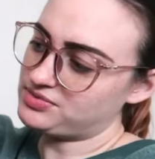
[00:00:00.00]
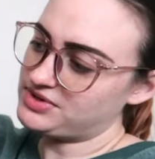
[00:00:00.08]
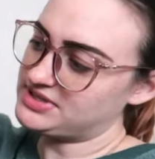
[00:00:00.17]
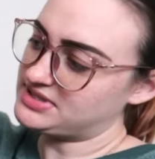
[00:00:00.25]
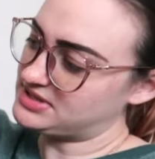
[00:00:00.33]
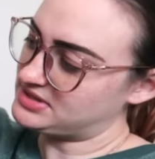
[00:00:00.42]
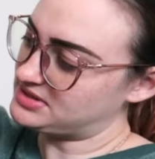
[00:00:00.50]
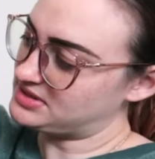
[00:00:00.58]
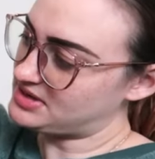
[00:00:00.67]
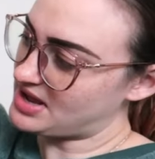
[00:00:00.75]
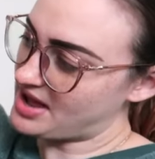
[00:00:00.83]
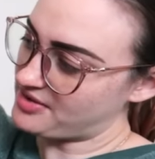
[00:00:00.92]
the reason
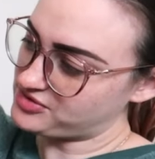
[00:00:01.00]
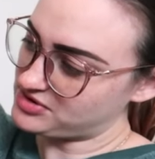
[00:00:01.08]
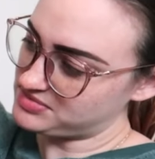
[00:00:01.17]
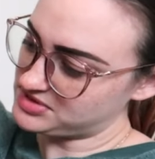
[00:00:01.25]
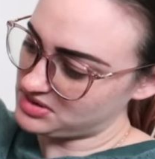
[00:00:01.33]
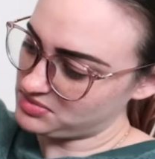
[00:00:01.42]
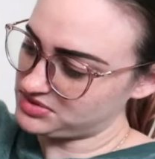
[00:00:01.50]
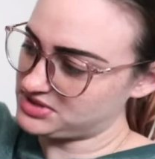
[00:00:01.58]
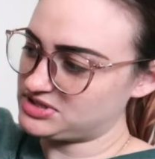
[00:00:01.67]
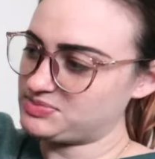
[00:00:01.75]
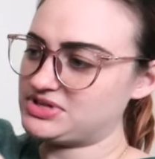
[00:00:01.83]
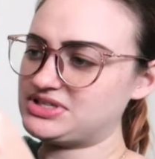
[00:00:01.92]
after I'm done with
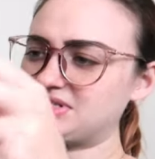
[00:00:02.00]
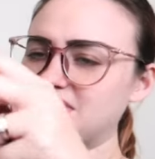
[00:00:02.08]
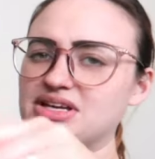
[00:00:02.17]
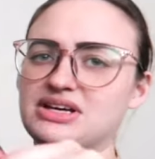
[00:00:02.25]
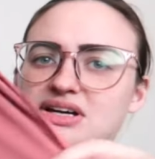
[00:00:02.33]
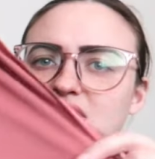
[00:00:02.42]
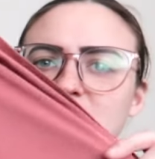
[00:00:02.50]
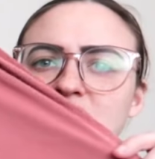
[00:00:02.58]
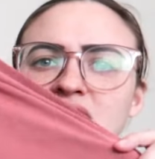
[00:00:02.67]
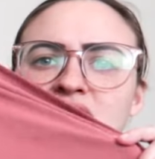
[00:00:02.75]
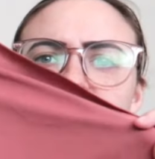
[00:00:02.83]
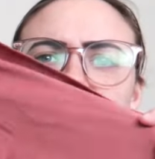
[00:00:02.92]
this, but it's like a
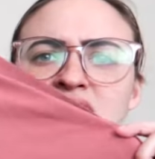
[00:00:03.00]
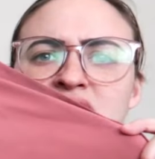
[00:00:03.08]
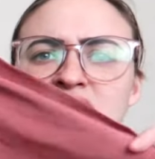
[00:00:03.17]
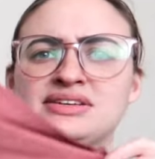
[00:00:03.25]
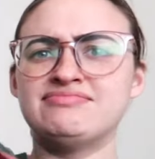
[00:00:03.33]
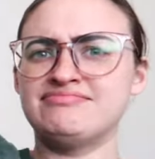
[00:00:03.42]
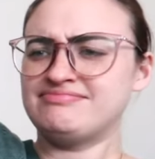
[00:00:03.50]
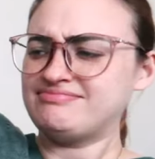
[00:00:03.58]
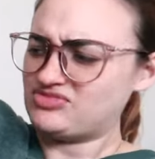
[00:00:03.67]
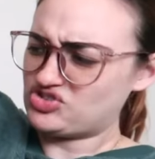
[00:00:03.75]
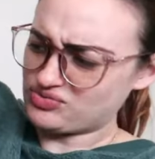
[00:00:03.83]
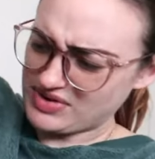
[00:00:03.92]

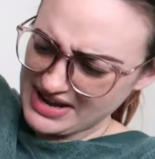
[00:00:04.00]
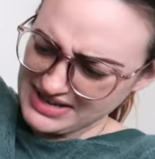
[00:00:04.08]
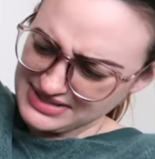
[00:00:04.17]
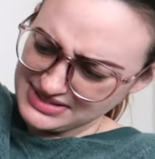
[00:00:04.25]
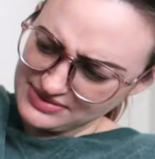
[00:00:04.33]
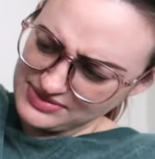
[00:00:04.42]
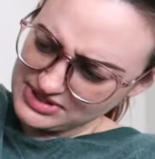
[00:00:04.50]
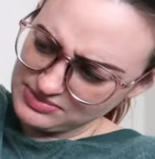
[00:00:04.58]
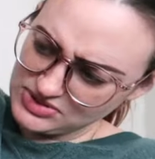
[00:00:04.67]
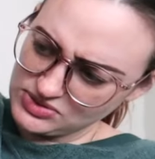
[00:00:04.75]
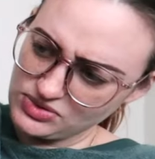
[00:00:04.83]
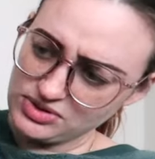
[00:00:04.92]
dress of some
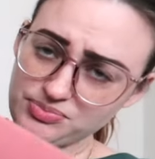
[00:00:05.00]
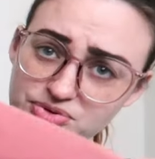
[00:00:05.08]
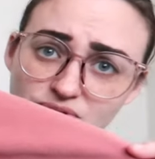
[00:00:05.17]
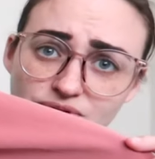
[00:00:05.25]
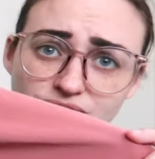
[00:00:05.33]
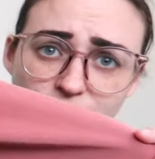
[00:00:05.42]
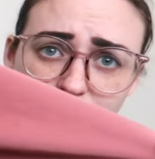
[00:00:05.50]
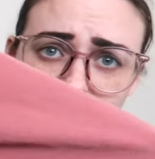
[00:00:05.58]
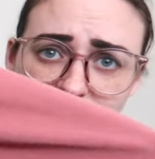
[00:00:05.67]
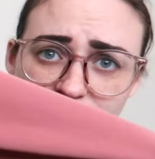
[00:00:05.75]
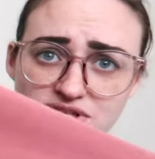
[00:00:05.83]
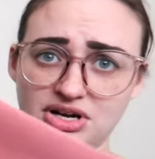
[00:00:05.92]
sort. Beautiful
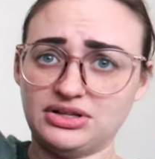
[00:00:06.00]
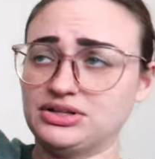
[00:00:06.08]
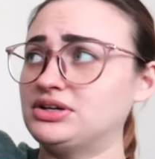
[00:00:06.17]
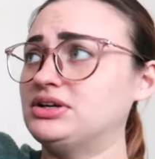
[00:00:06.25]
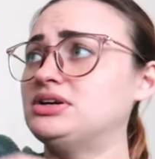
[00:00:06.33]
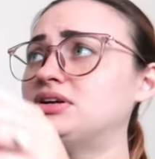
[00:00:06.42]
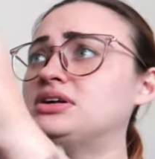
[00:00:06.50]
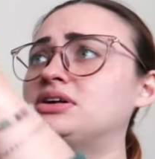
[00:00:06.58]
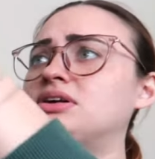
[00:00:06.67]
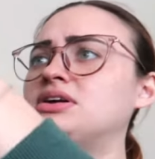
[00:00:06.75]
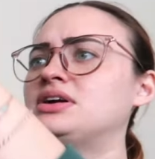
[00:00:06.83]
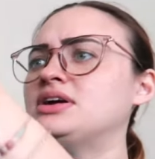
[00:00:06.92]
blush color.
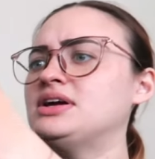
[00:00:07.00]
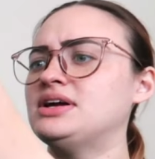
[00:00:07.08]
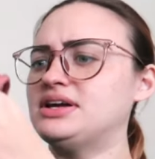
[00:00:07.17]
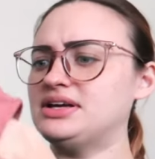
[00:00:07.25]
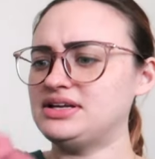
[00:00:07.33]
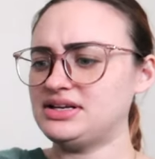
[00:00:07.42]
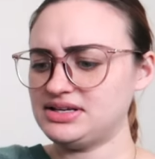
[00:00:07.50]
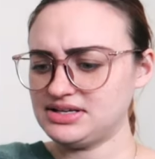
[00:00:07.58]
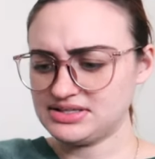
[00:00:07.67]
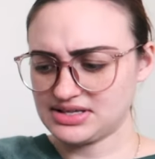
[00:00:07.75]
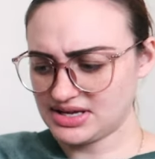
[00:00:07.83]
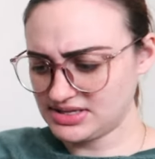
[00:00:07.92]
It
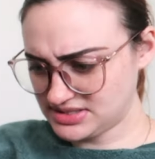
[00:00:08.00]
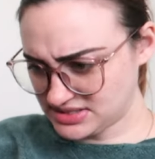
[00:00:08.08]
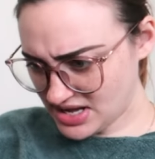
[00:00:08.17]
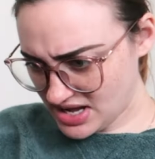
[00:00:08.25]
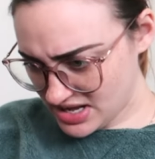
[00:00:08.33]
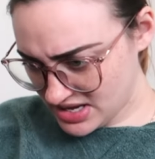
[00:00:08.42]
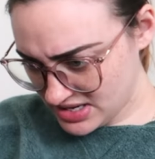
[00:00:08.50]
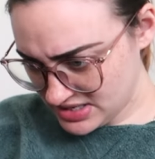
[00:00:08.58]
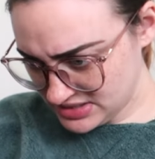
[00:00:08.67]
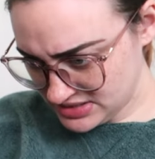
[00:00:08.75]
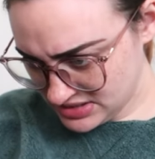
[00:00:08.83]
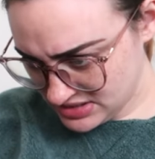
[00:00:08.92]
is a
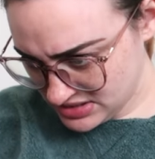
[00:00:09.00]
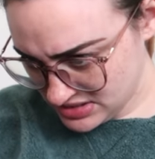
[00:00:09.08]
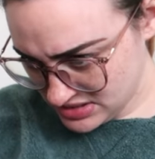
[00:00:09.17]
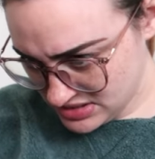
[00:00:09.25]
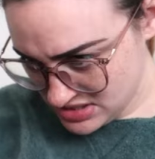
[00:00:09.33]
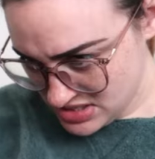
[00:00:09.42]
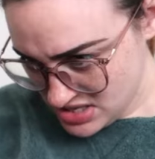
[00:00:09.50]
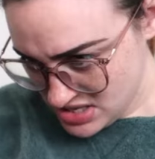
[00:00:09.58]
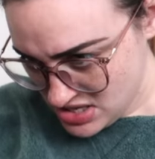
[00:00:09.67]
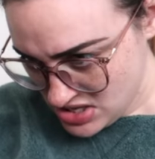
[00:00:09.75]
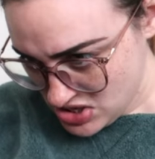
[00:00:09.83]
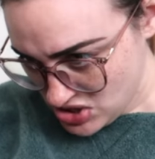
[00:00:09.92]
size
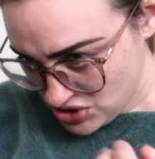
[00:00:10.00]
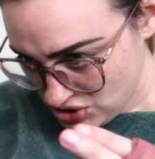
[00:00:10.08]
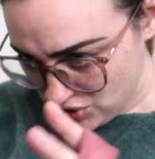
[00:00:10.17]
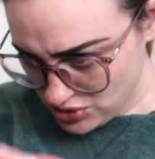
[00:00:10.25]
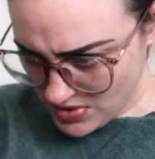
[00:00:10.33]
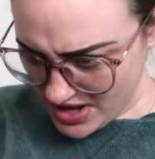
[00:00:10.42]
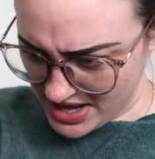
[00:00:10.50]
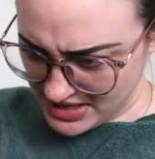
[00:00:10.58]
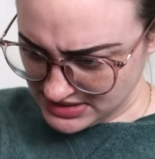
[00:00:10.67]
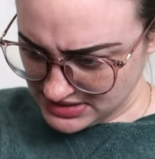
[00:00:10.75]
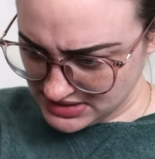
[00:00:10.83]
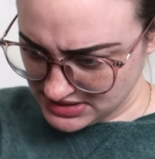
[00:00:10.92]

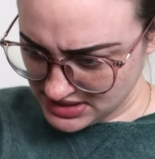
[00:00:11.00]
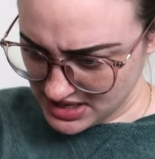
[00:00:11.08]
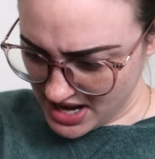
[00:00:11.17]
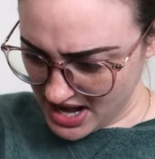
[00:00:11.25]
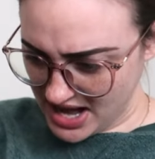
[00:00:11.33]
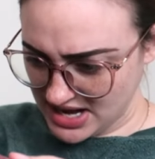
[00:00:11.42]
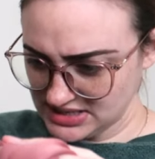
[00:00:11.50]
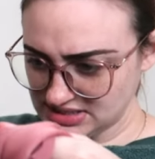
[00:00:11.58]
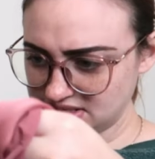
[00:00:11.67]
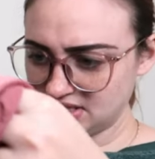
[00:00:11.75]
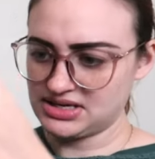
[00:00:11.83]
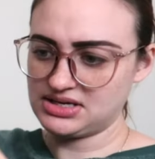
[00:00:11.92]
US
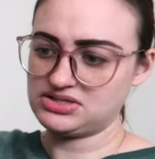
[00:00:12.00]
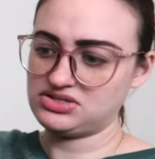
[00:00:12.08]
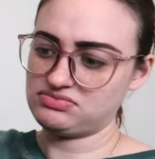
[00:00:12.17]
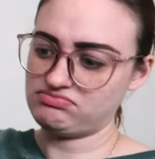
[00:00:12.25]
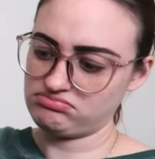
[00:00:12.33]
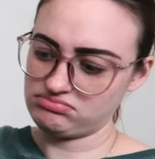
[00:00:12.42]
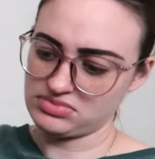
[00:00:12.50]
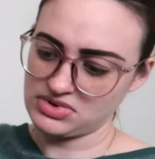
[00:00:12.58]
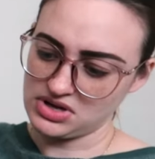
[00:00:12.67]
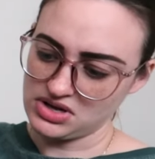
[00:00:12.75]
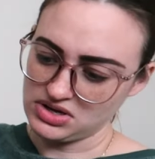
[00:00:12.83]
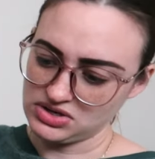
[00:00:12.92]
8. It's
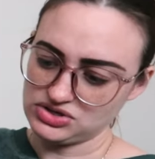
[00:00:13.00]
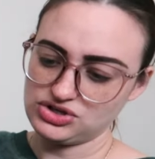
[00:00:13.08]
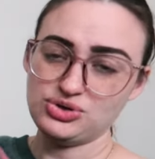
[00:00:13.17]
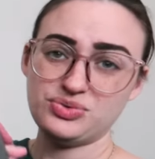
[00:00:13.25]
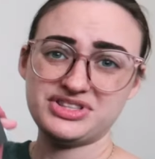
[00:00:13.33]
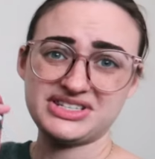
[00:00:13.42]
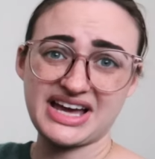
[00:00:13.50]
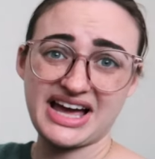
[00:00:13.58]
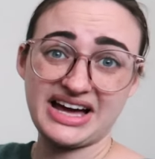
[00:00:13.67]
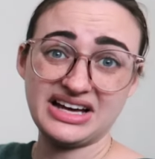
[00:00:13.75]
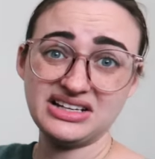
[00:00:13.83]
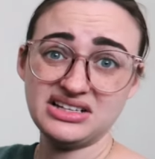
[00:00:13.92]
new with
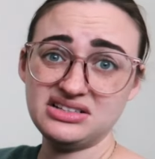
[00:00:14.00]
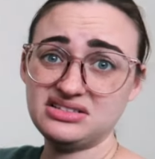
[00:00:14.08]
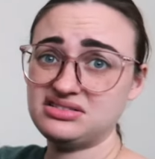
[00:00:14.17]
tag,